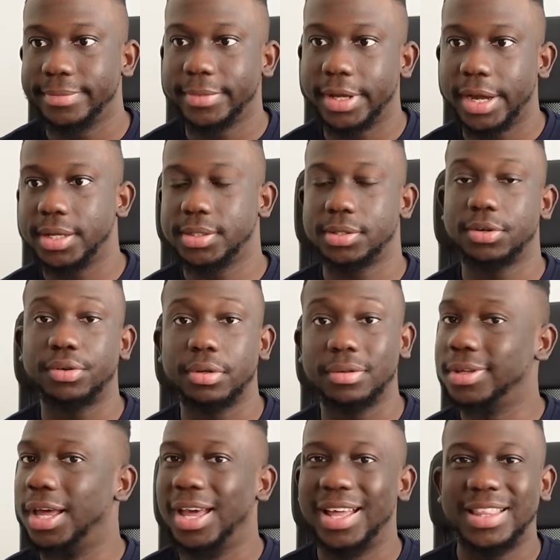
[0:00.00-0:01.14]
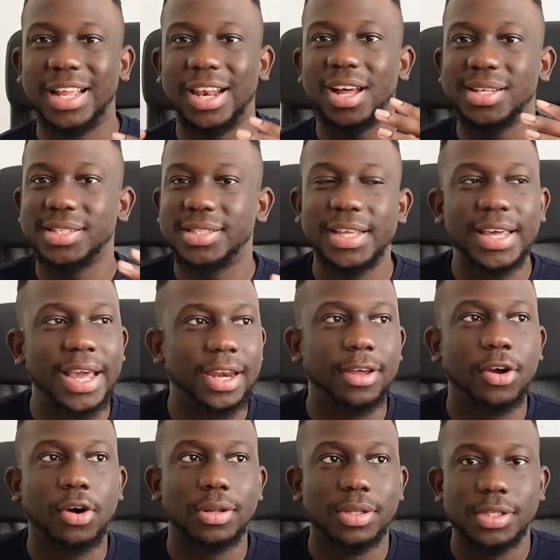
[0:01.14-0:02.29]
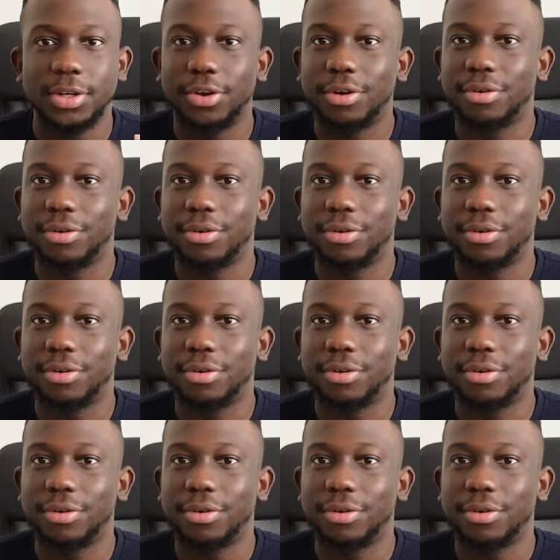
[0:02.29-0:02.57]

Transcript: Guys, you know, the last thing any content